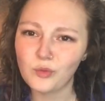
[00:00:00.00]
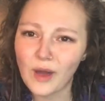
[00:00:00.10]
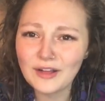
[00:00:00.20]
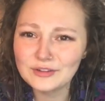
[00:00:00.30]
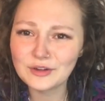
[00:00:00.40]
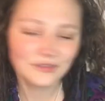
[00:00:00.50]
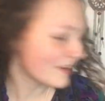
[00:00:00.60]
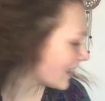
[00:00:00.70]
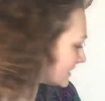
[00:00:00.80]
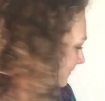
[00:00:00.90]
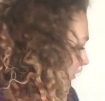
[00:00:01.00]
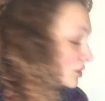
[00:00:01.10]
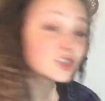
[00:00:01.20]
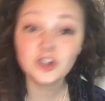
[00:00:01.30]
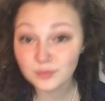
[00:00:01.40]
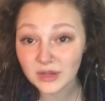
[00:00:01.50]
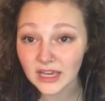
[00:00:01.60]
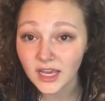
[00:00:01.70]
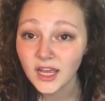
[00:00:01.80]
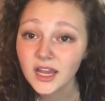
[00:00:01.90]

well-known fact even though it should be